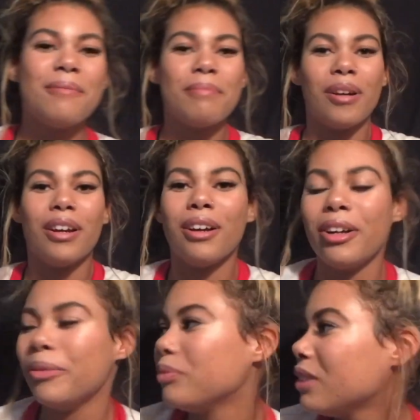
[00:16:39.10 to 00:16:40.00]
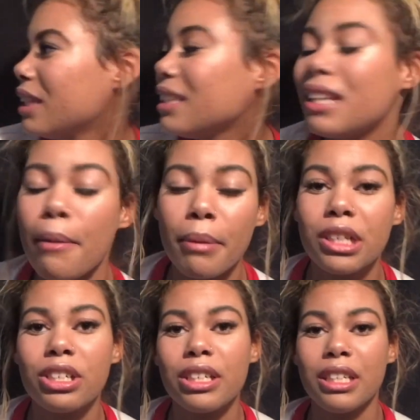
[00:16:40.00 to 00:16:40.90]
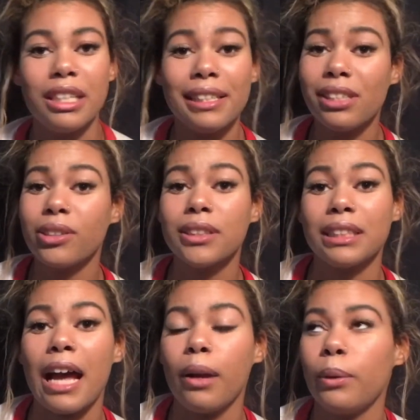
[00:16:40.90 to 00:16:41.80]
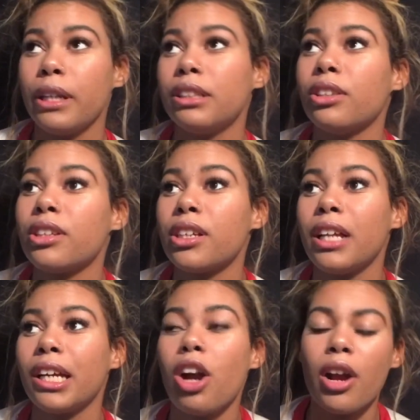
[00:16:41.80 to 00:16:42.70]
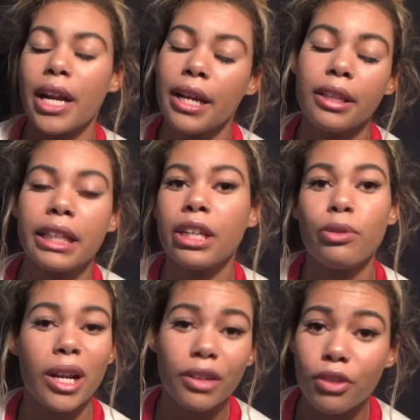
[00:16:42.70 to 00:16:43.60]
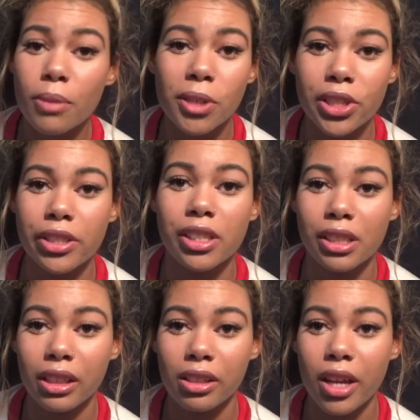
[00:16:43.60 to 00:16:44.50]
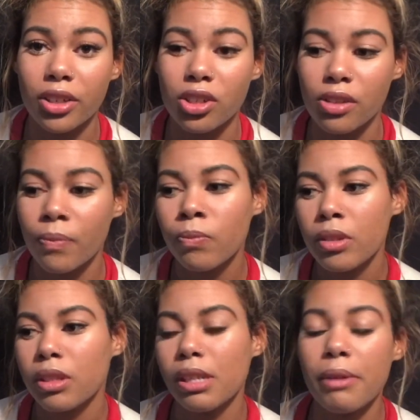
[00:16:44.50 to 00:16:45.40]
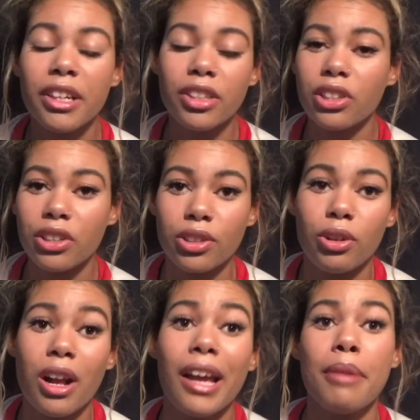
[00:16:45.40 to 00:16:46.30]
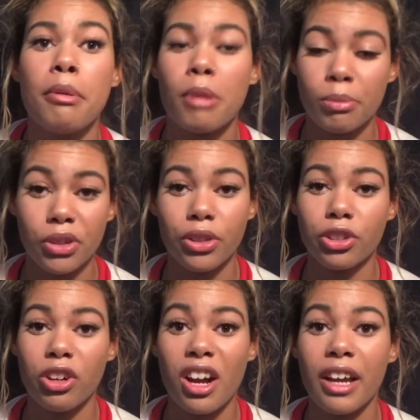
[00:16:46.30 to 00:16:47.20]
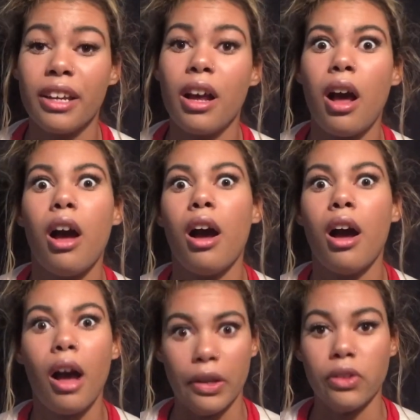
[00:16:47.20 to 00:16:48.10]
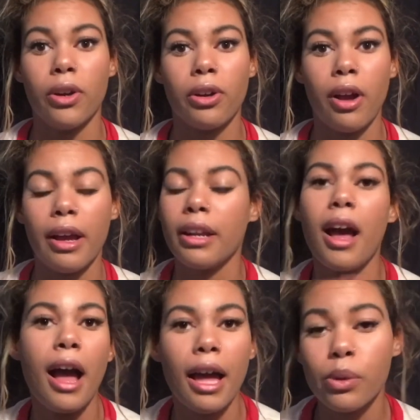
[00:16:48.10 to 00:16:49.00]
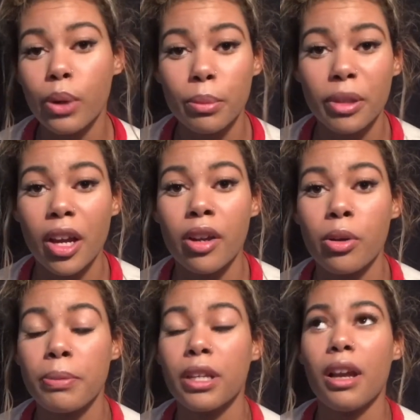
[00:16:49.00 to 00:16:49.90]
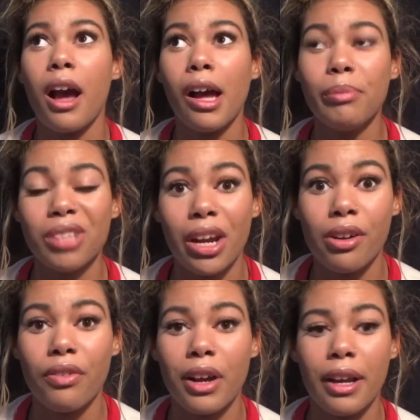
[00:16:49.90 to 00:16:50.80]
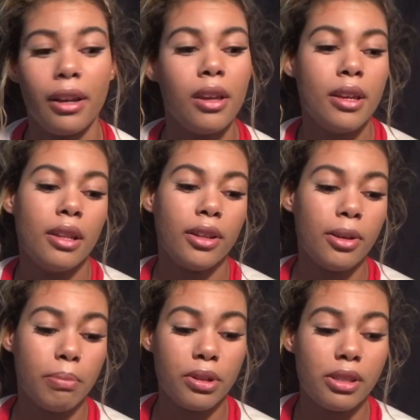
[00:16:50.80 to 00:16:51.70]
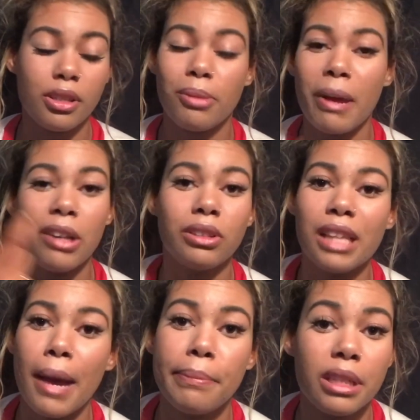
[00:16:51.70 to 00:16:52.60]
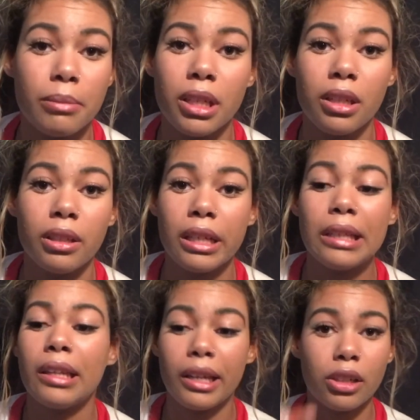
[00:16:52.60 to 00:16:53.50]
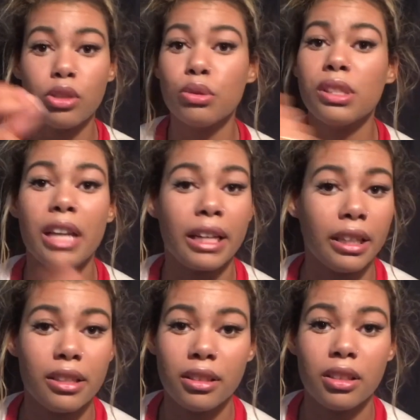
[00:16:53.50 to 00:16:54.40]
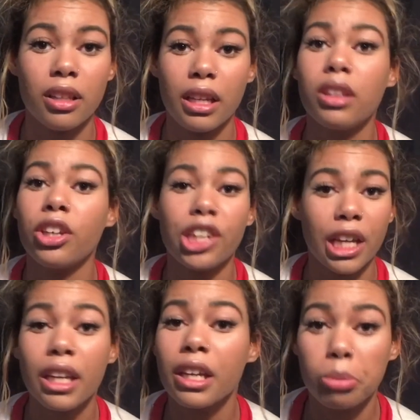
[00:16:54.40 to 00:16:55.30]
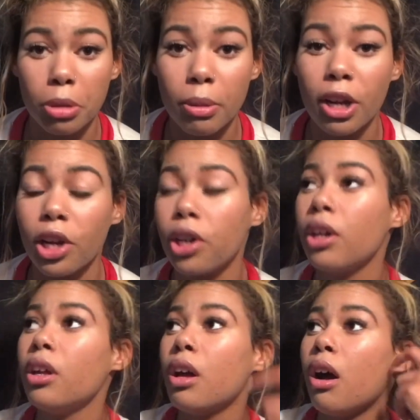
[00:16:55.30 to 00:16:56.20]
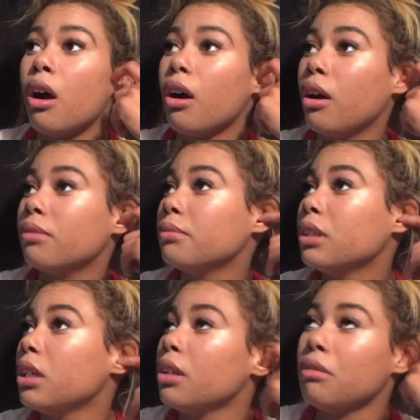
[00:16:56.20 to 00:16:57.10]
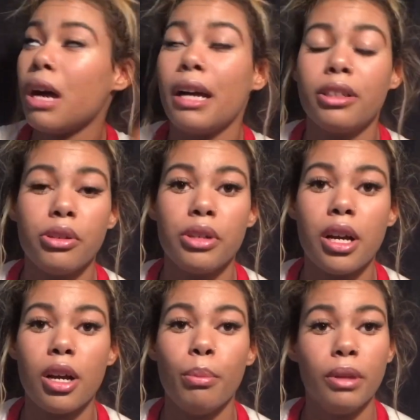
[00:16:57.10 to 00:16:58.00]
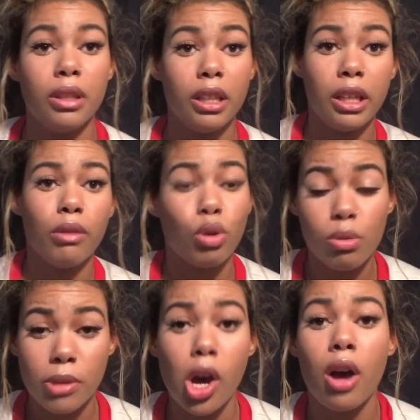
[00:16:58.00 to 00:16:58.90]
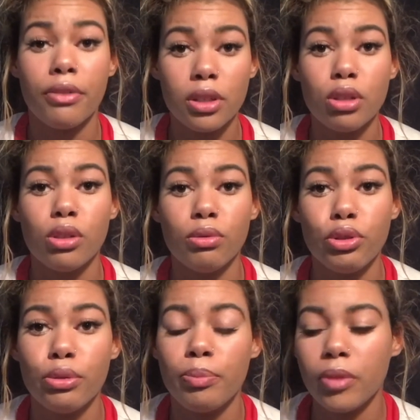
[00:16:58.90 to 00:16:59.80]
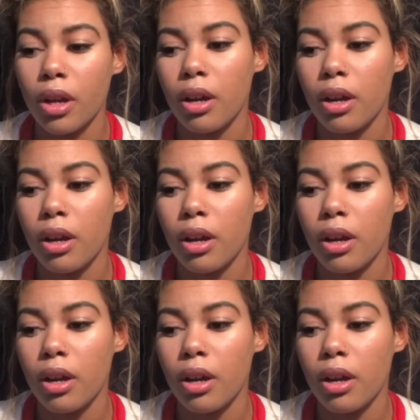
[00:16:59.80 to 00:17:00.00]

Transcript: But he's not budging. He's still sideways. So they're like, all right, get her ready for emergency C-section. Tyreek starts crying. My mom starts crying. I start crying. I don't want to be cut open. I'm terrified. They're putting the spinal tap in me in like 2 seconds. Like, they're getting it prepared. I go numb, and then they roll me off into the room.